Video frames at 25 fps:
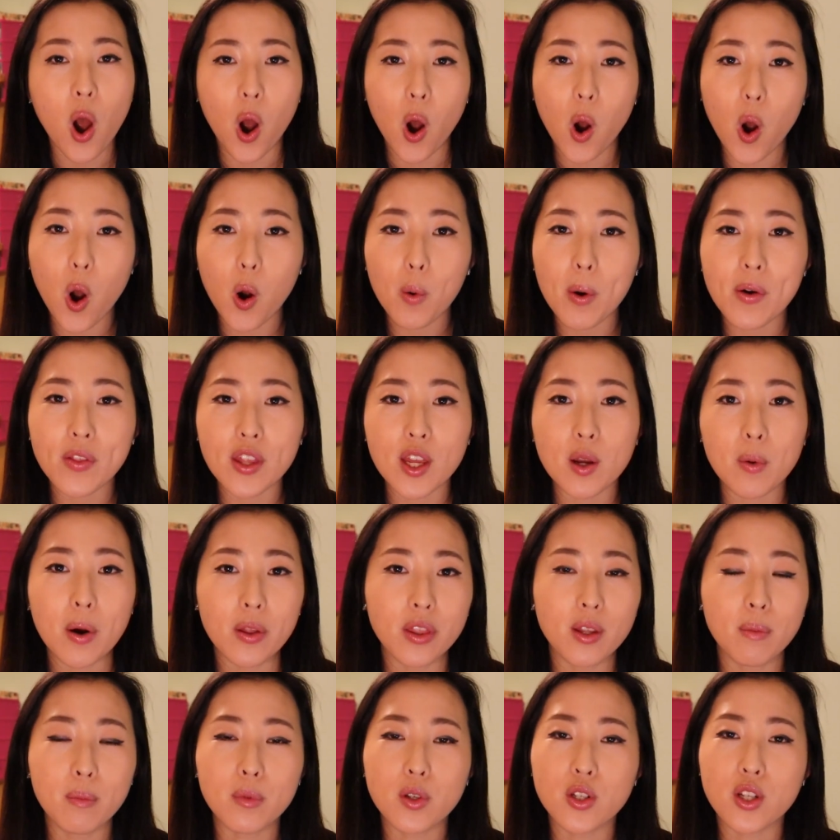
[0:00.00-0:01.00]
or whether you
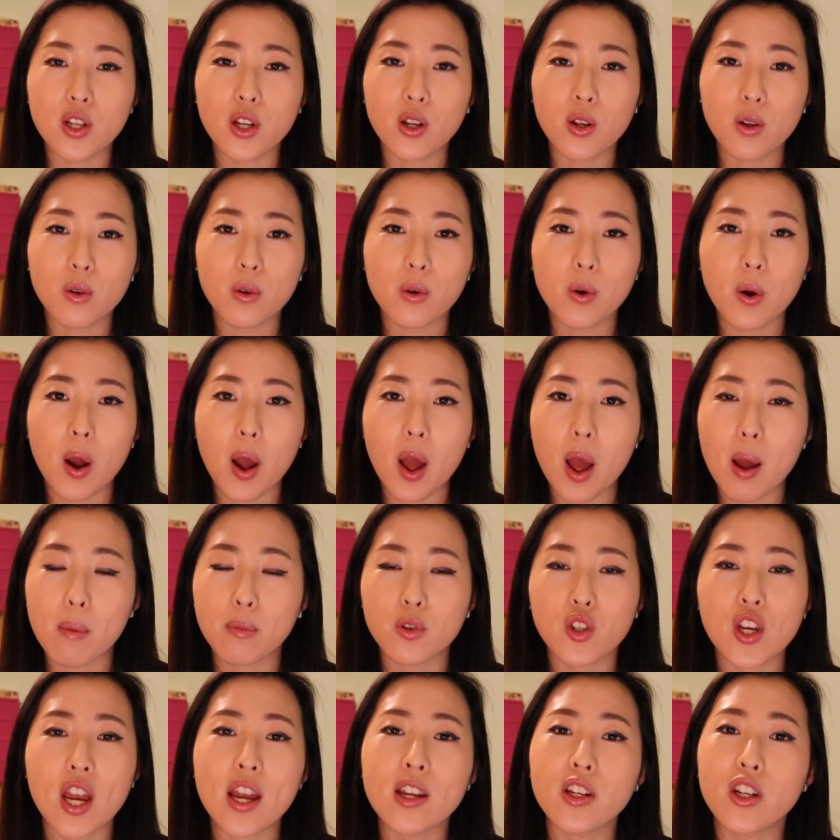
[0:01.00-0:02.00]
want them to
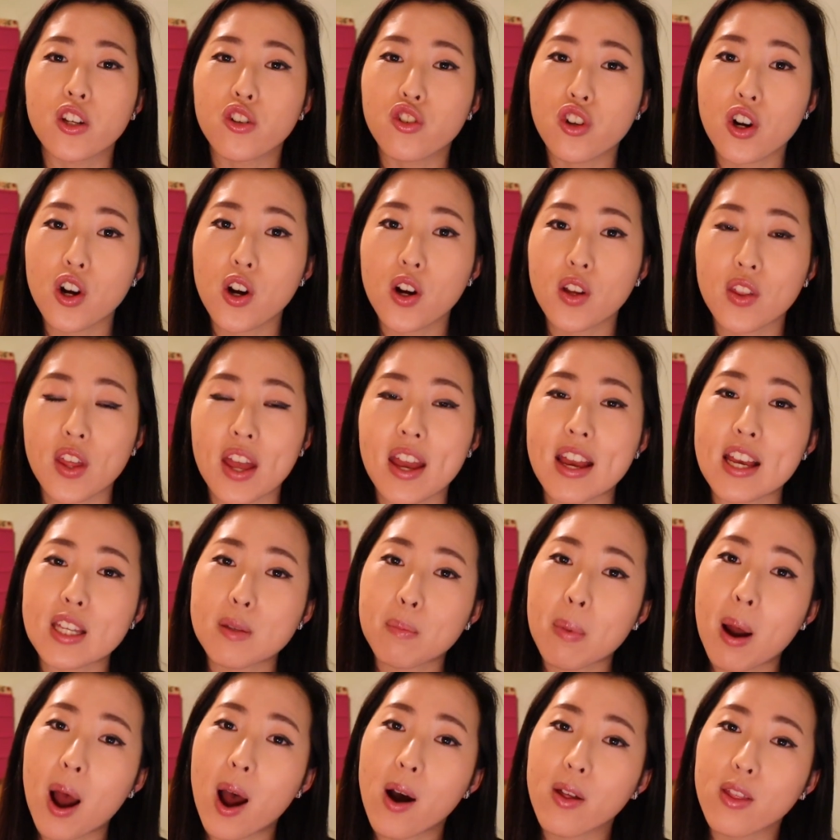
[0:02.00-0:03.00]
change a drug that
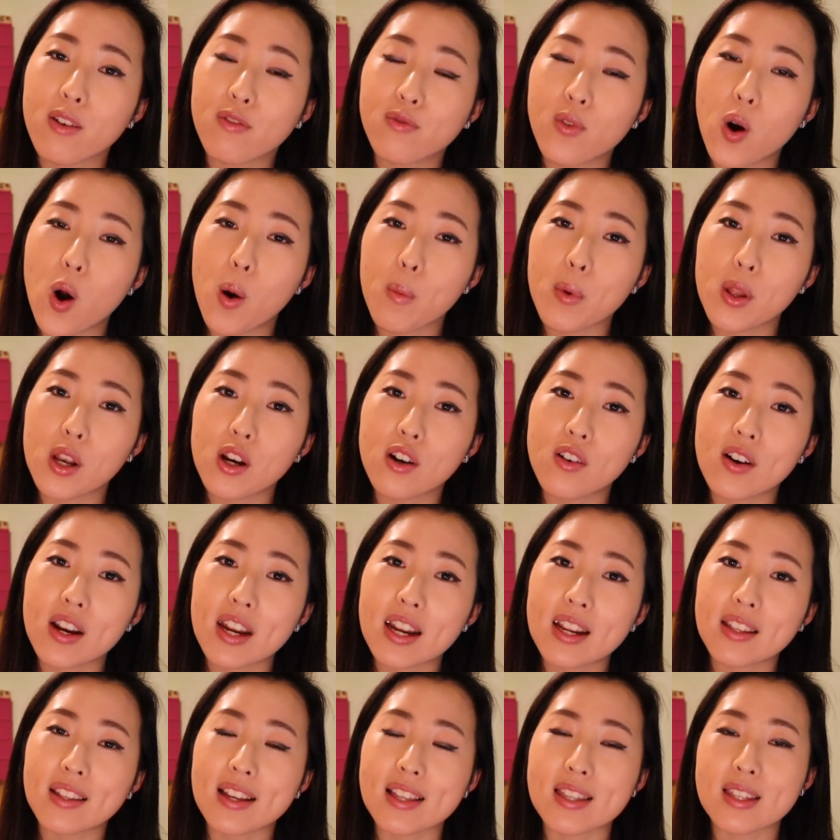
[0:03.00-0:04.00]
is part of the
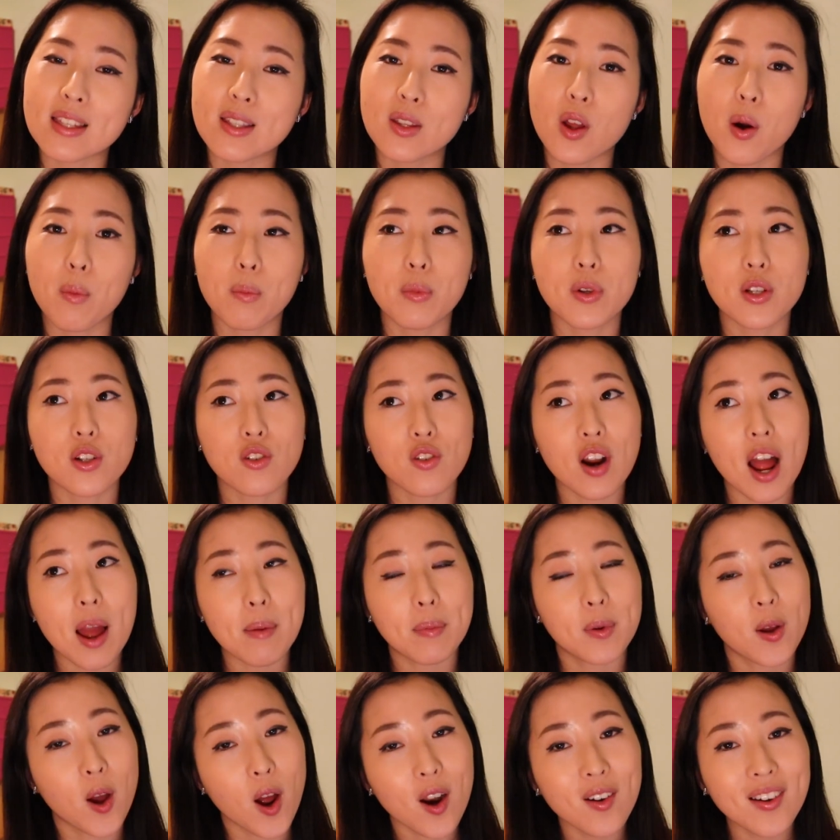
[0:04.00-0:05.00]
formulary that's not
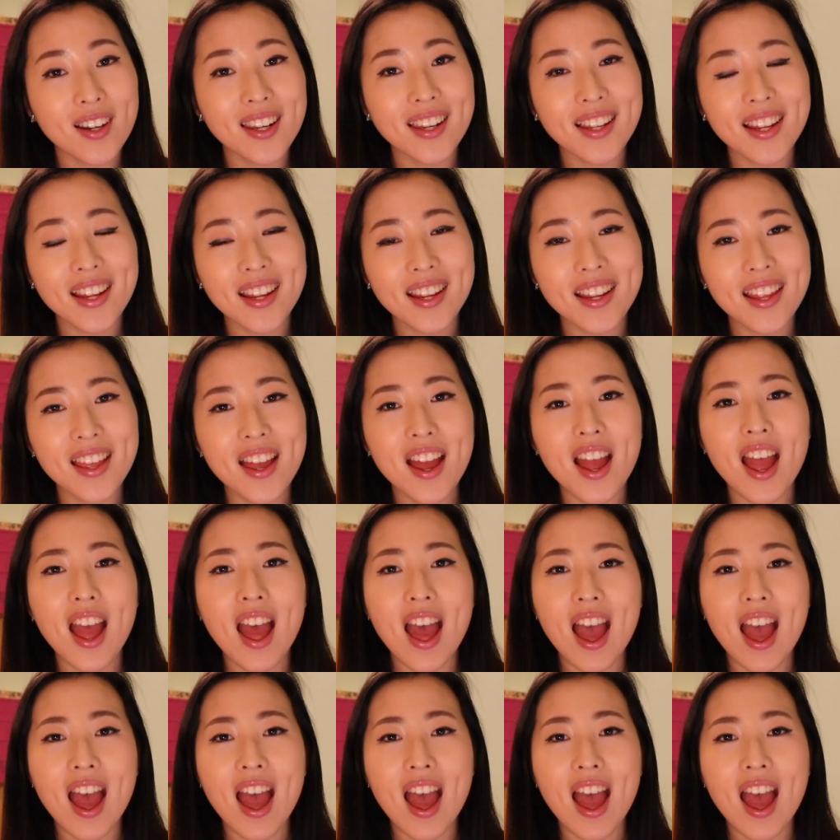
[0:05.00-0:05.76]
prescribed currently.